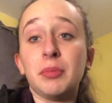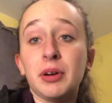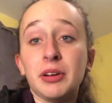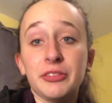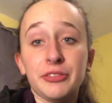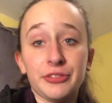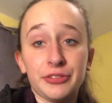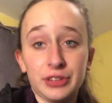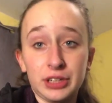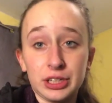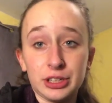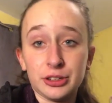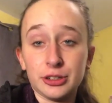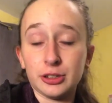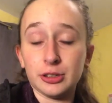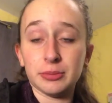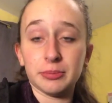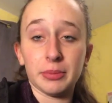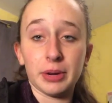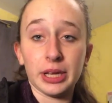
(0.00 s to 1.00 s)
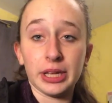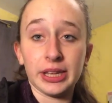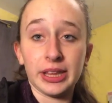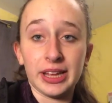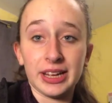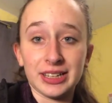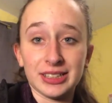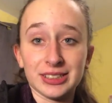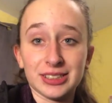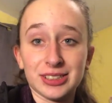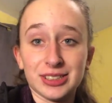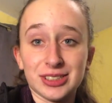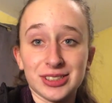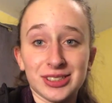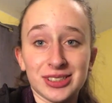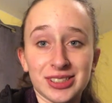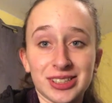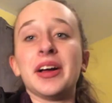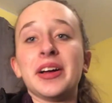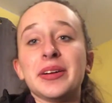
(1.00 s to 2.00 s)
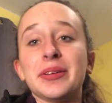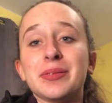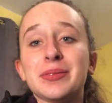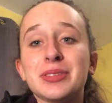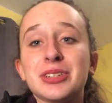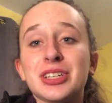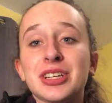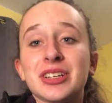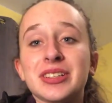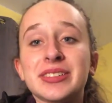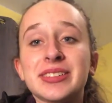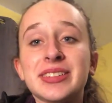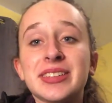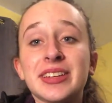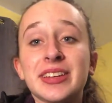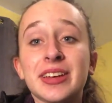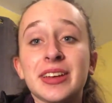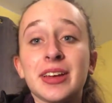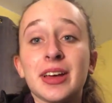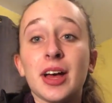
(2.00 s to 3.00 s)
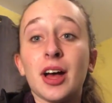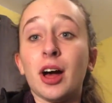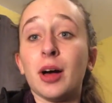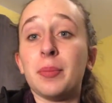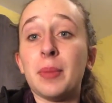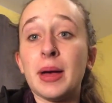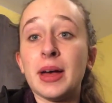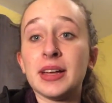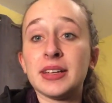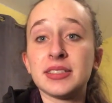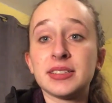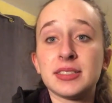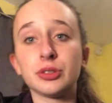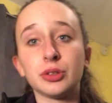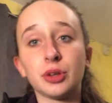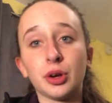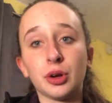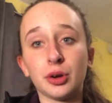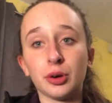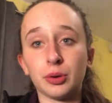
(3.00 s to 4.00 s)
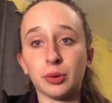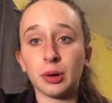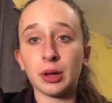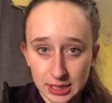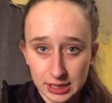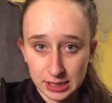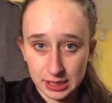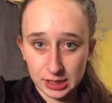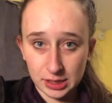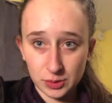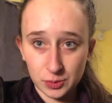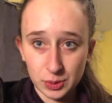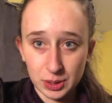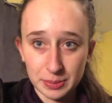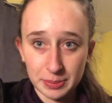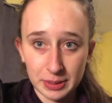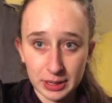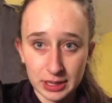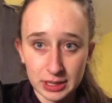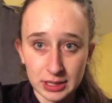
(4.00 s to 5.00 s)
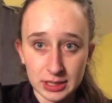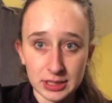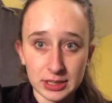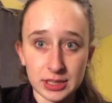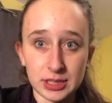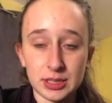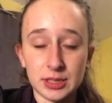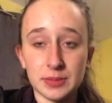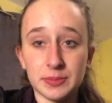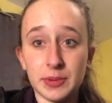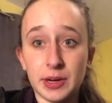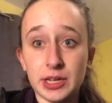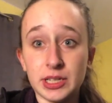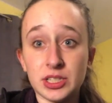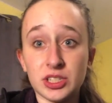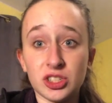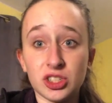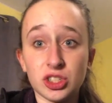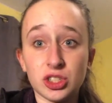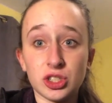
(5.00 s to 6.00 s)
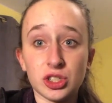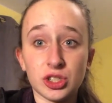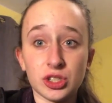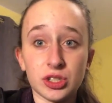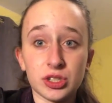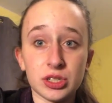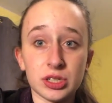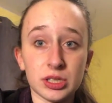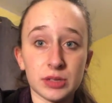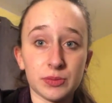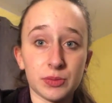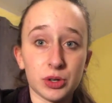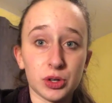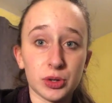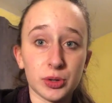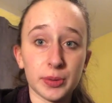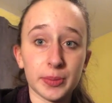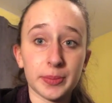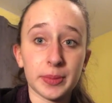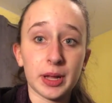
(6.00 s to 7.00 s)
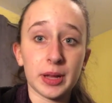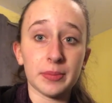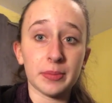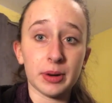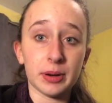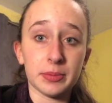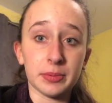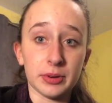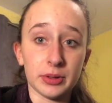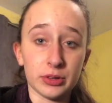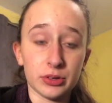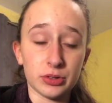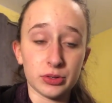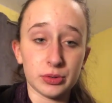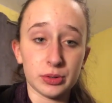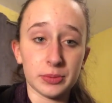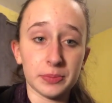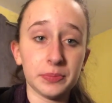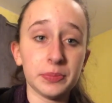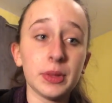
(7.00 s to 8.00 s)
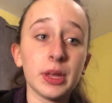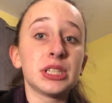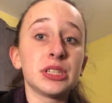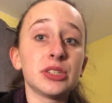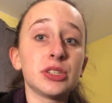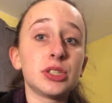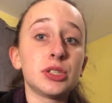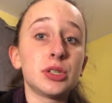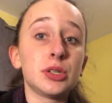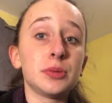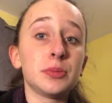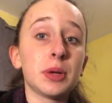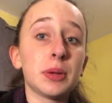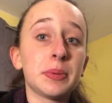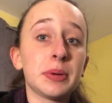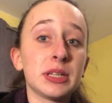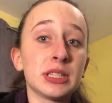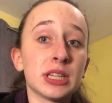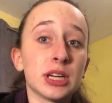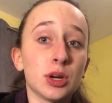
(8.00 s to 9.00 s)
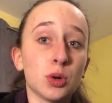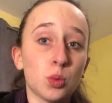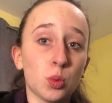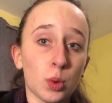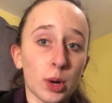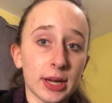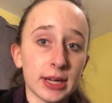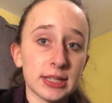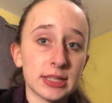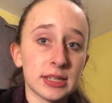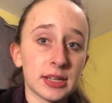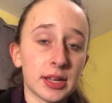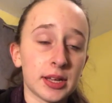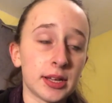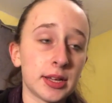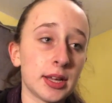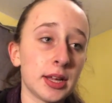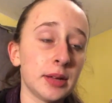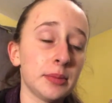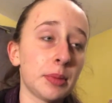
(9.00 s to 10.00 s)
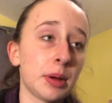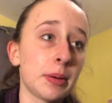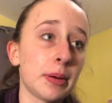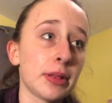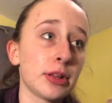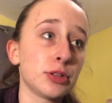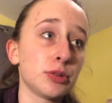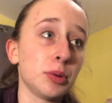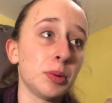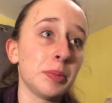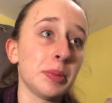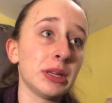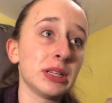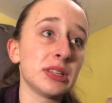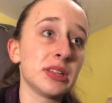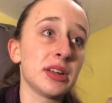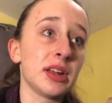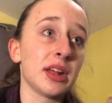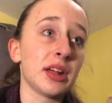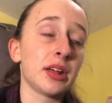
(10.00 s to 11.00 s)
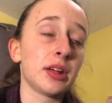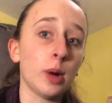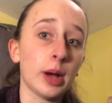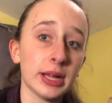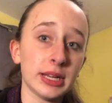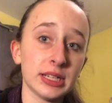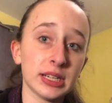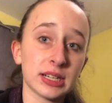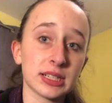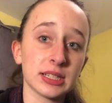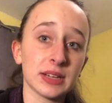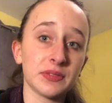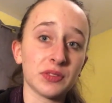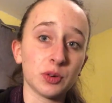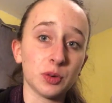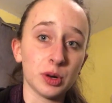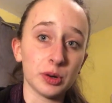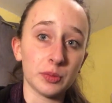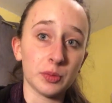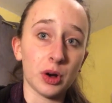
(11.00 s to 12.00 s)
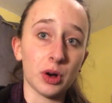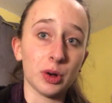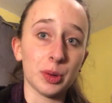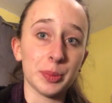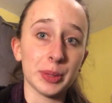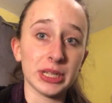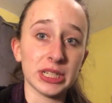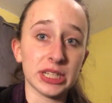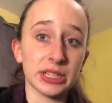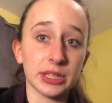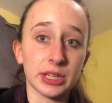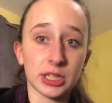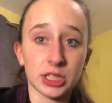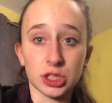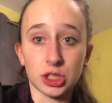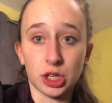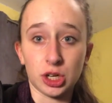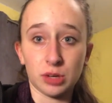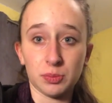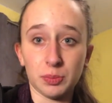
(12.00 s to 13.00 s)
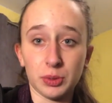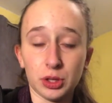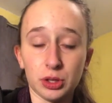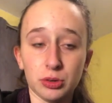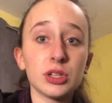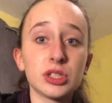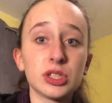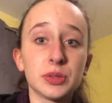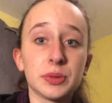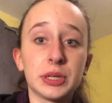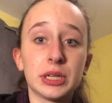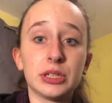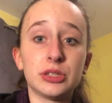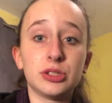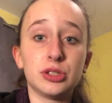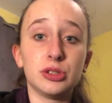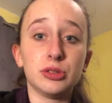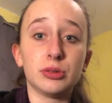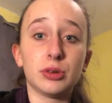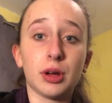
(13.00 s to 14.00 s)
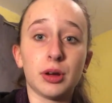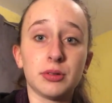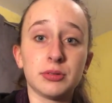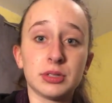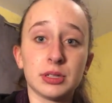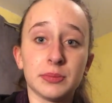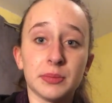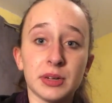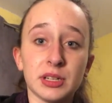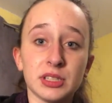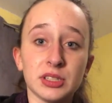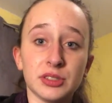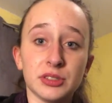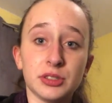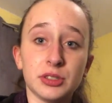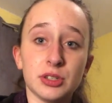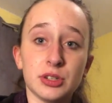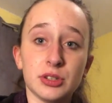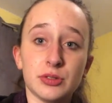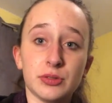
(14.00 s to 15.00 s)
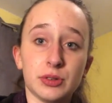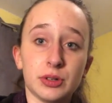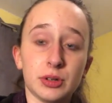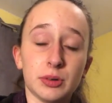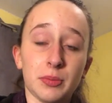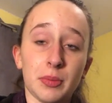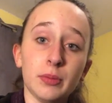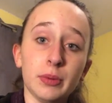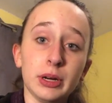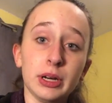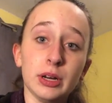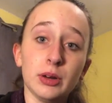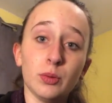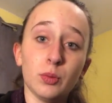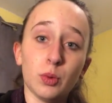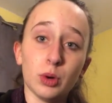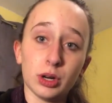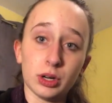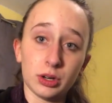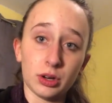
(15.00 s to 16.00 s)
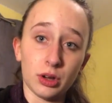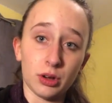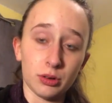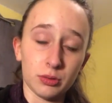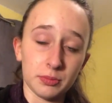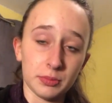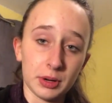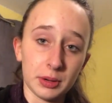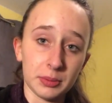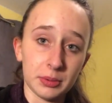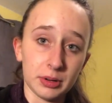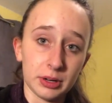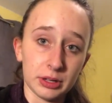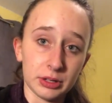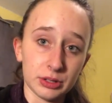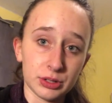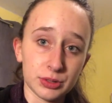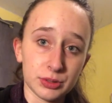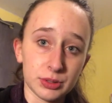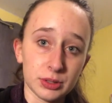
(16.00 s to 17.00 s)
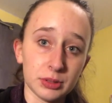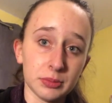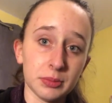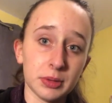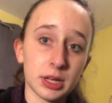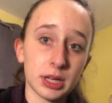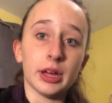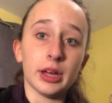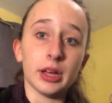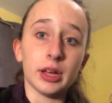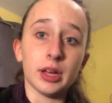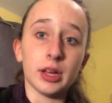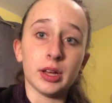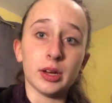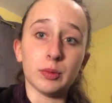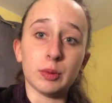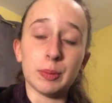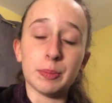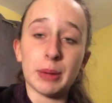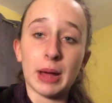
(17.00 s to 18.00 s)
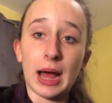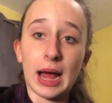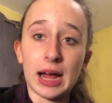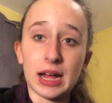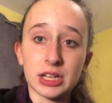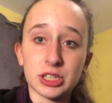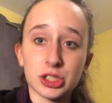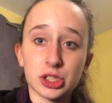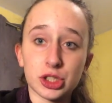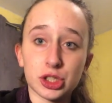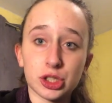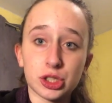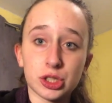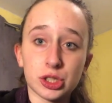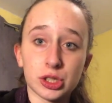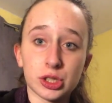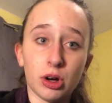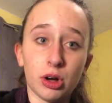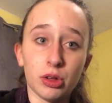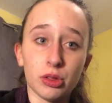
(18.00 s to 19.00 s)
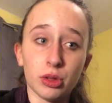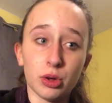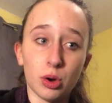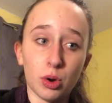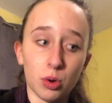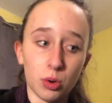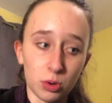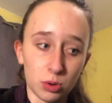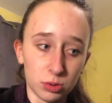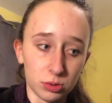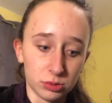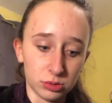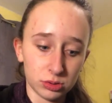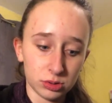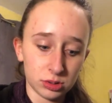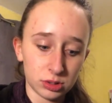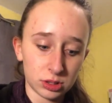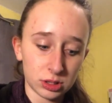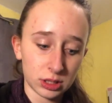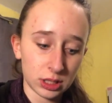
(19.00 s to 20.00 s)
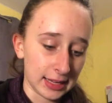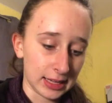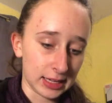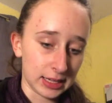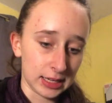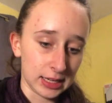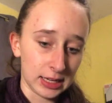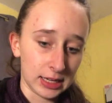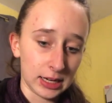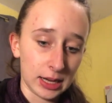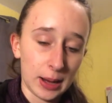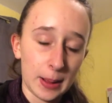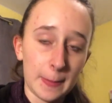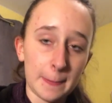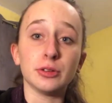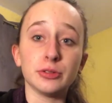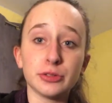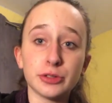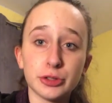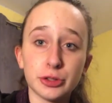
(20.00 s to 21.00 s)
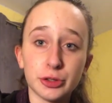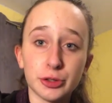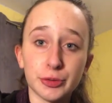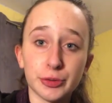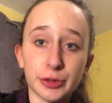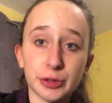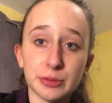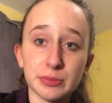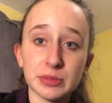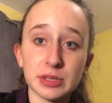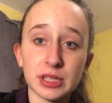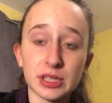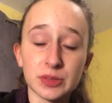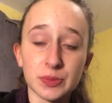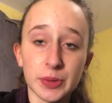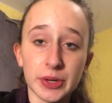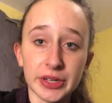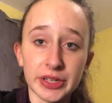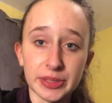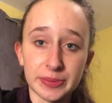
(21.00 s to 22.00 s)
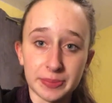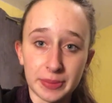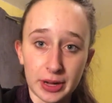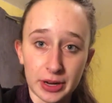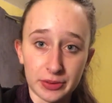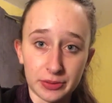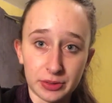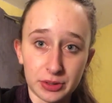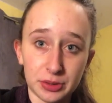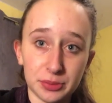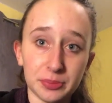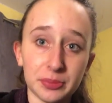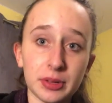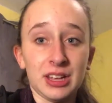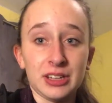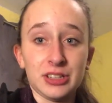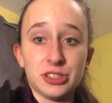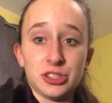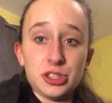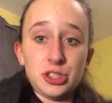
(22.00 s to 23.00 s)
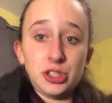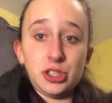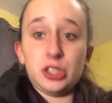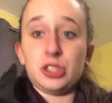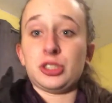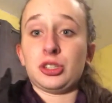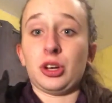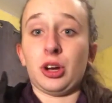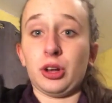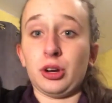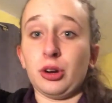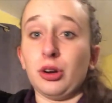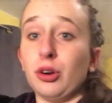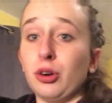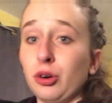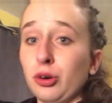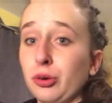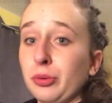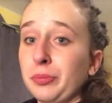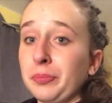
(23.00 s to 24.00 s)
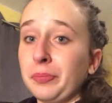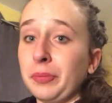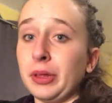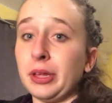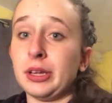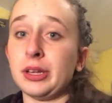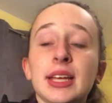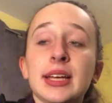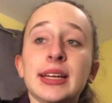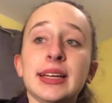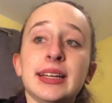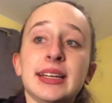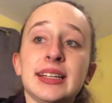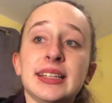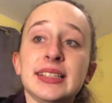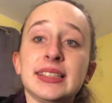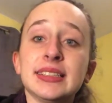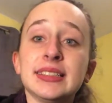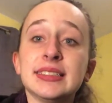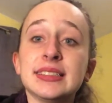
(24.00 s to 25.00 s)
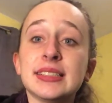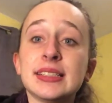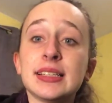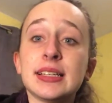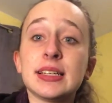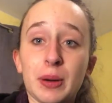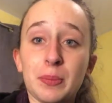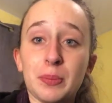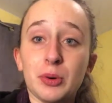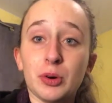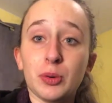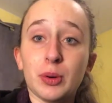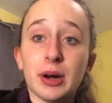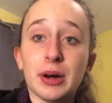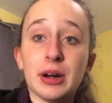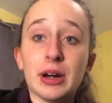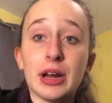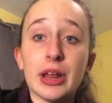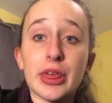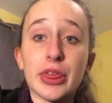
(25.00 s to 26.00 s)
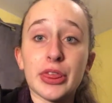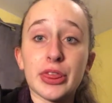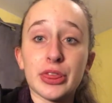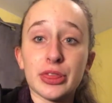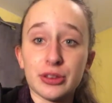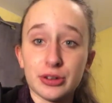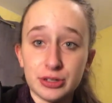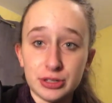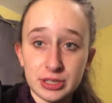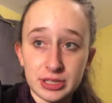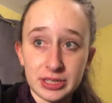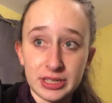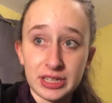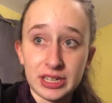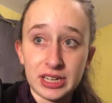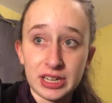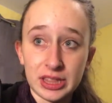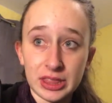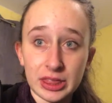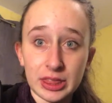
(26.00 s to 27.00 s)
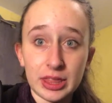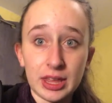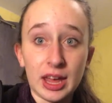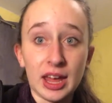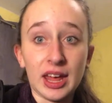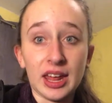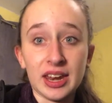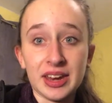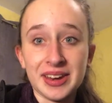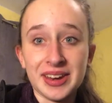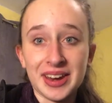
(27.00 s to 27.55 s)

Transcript: My feet hurt, my legs hurt. I am just a mess. So today we painted my sister's room and my brother's room. My sister's room we painted it white and my brother's room painted it white except for one wall we painted like a dark blue. So we did two coats in my sister's room and we did one coat in my brother's room and we patched all the holes in those two rooms as well as my room. I just got home. It is February 13th at